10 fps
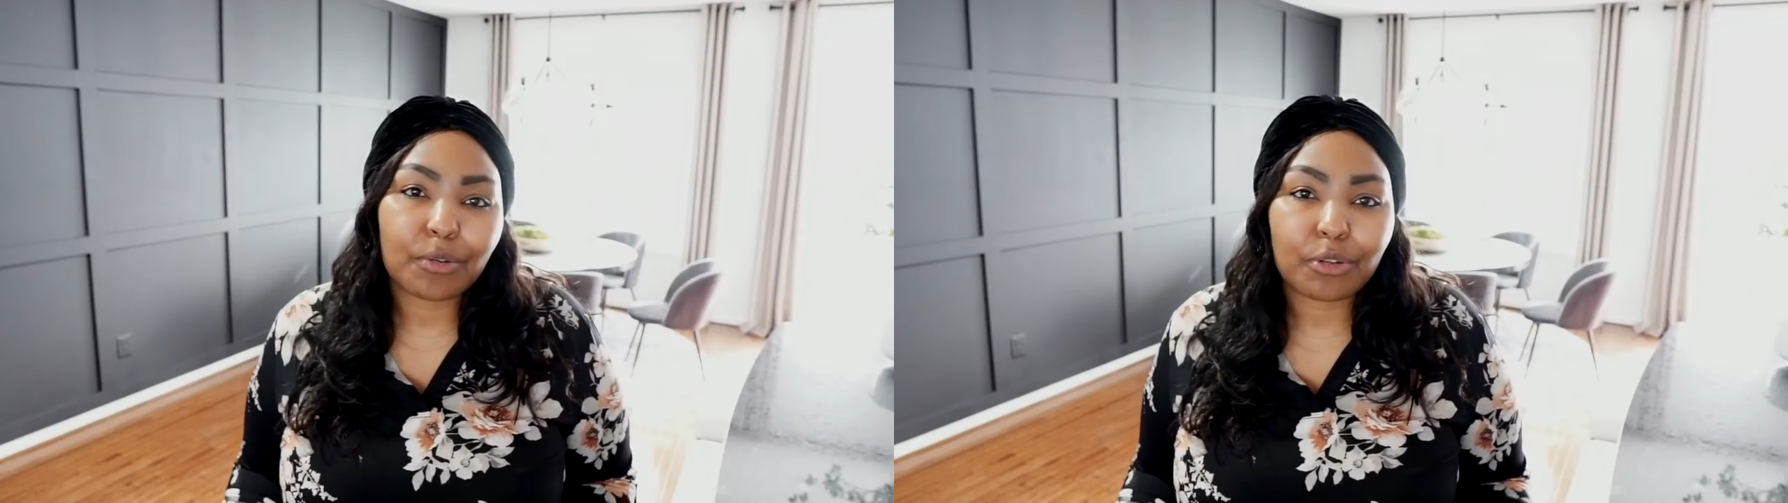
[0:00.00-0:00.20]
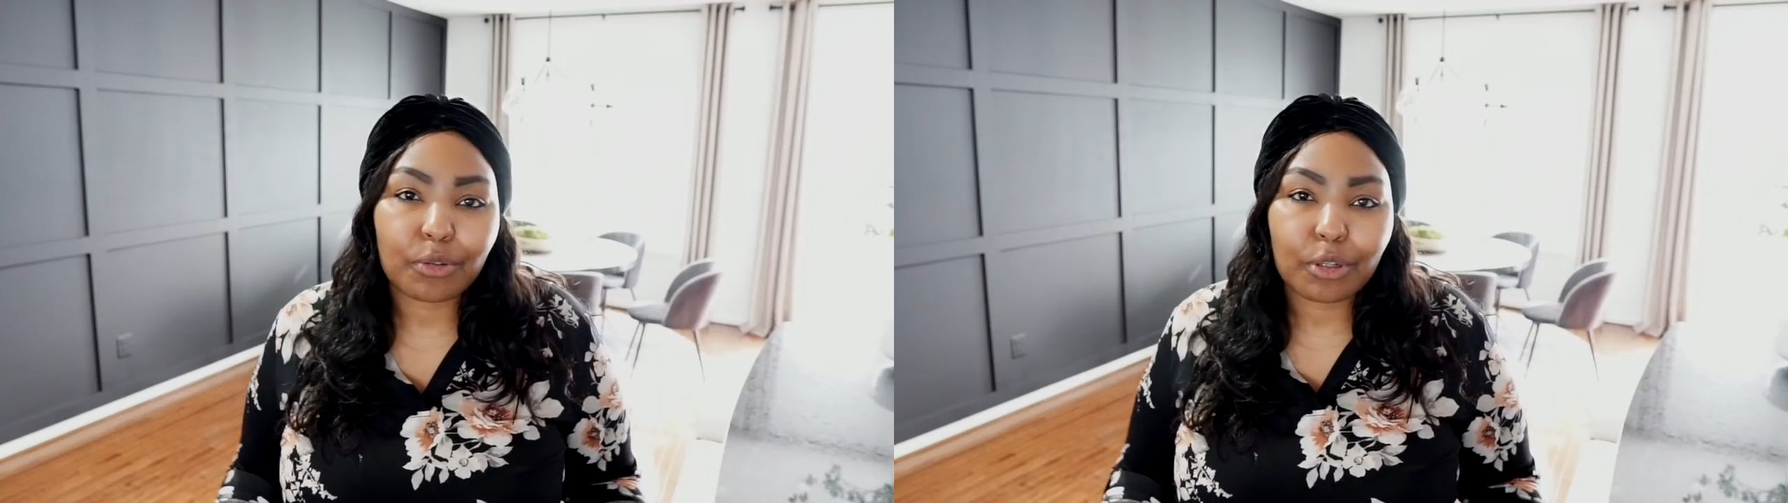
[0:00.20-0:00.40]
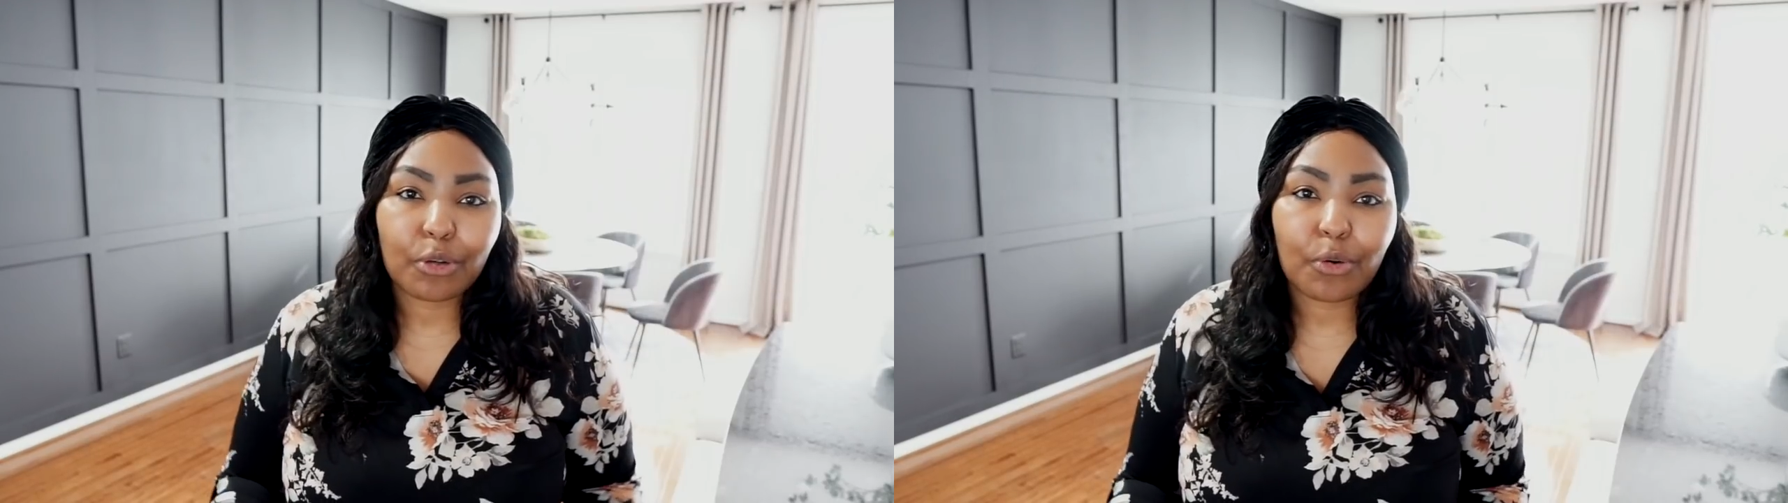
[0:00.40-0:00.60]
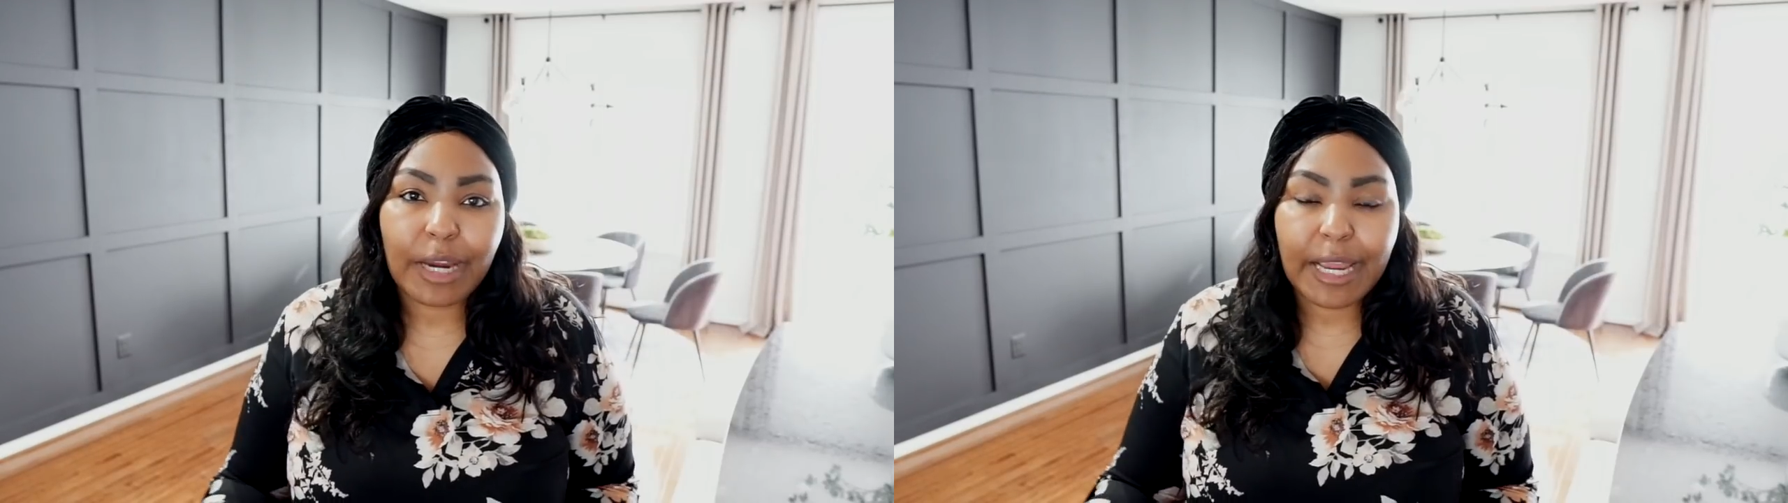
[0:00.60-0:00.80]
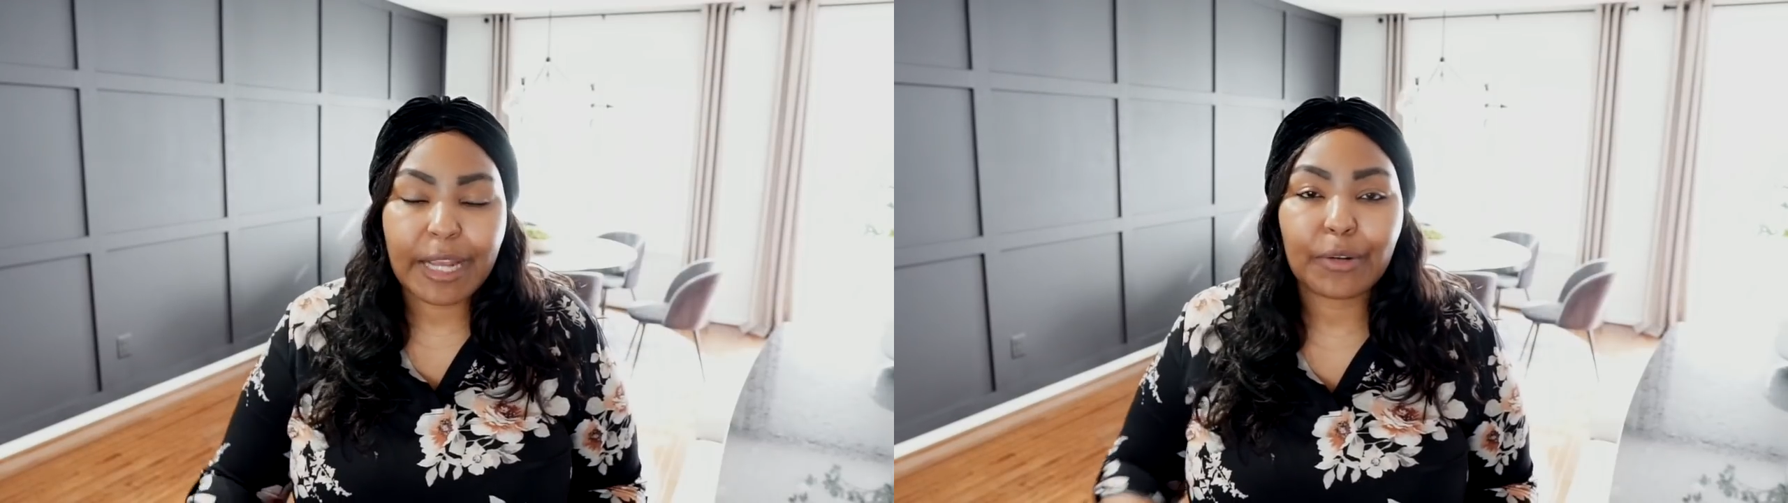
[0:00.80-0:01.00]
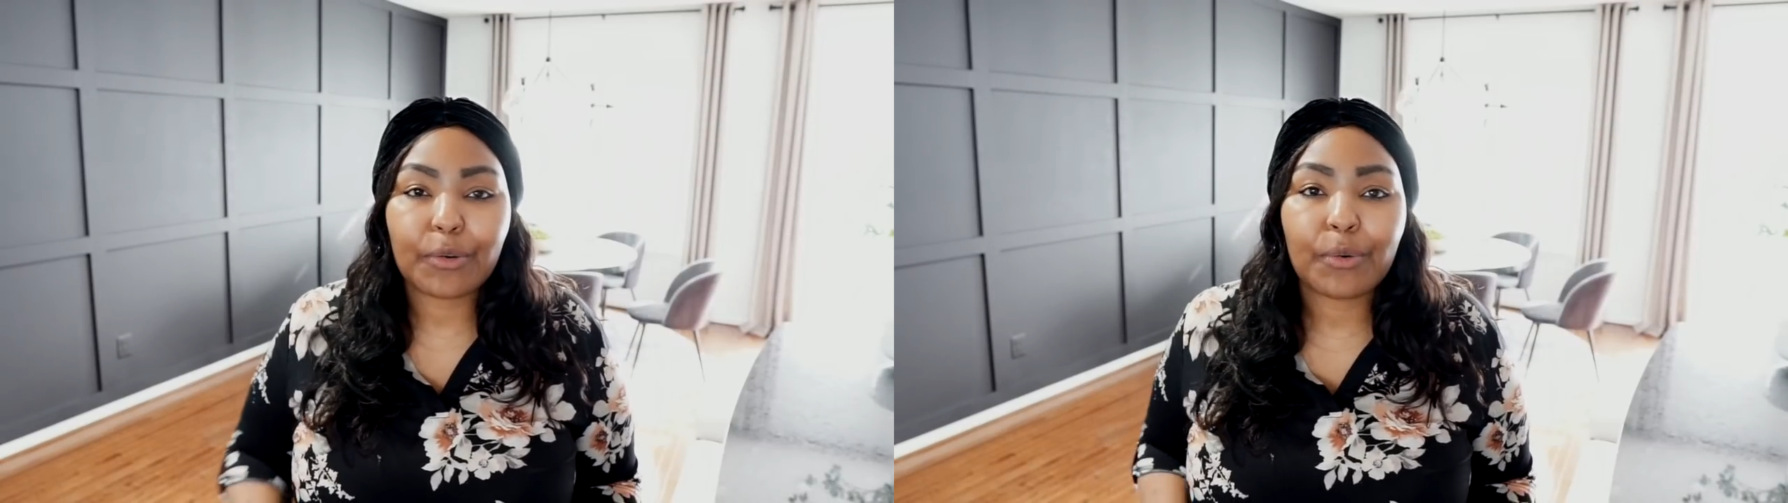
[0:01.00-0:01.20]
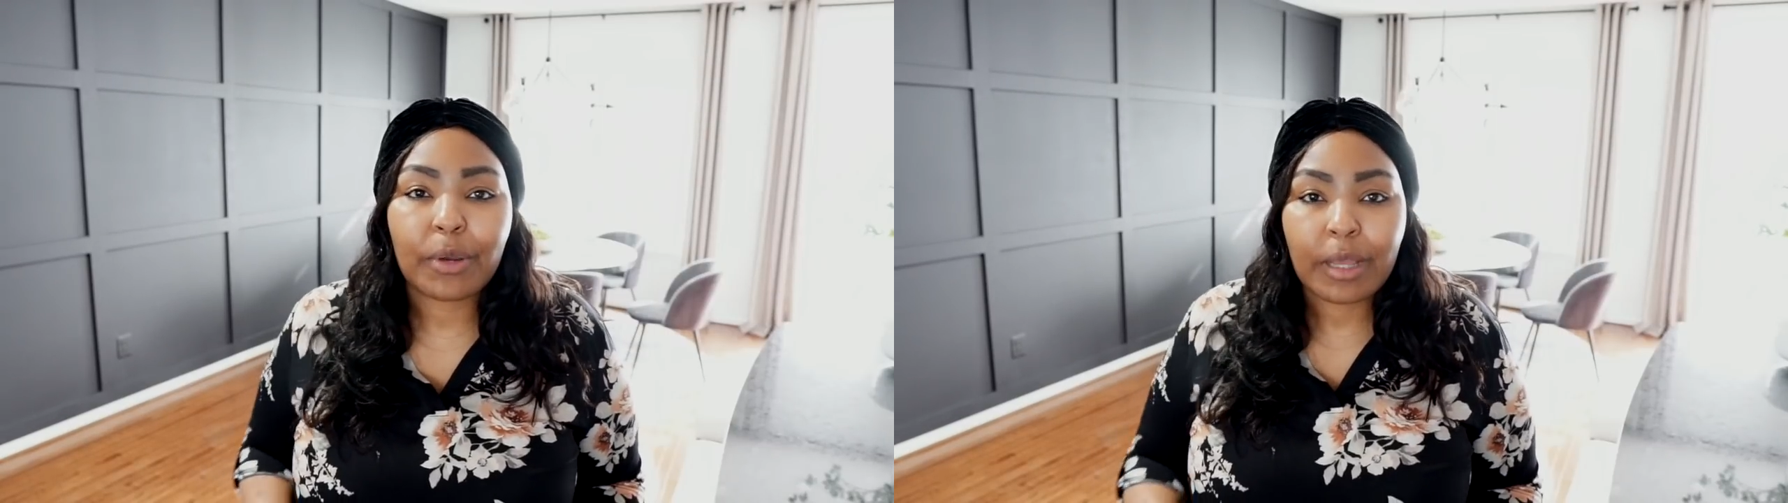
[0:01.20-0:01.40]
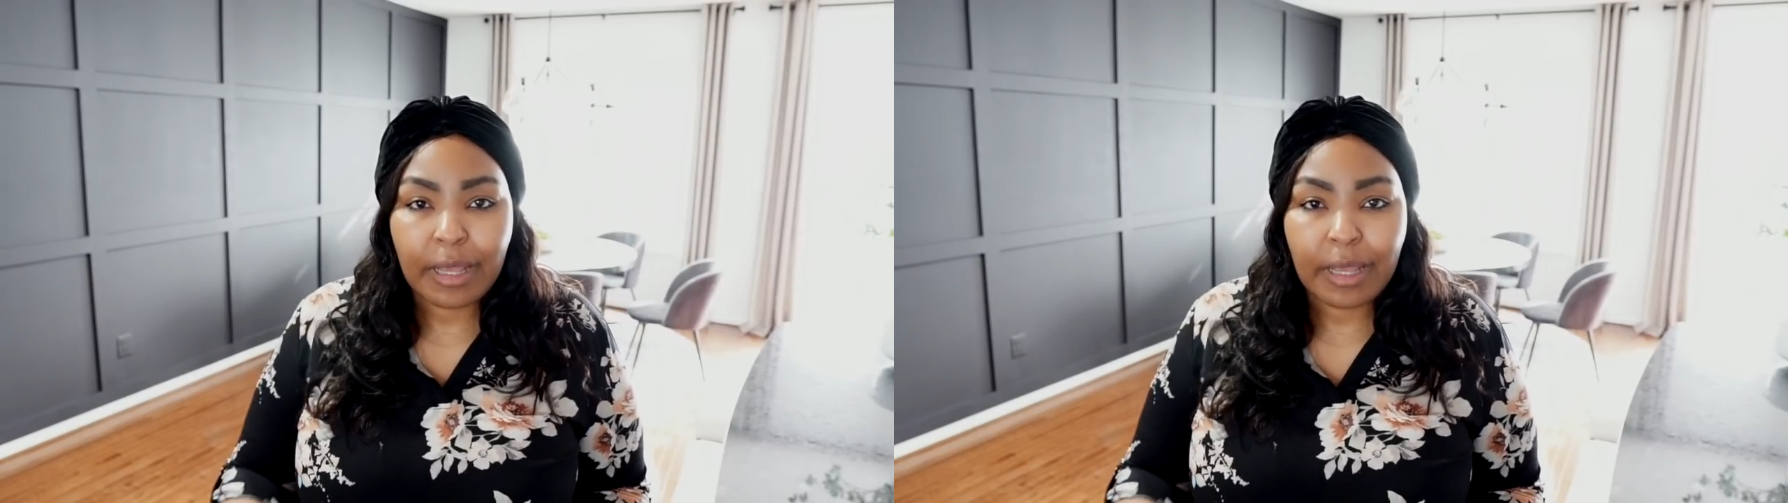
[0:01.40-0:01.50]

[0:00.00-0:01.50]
So the door handle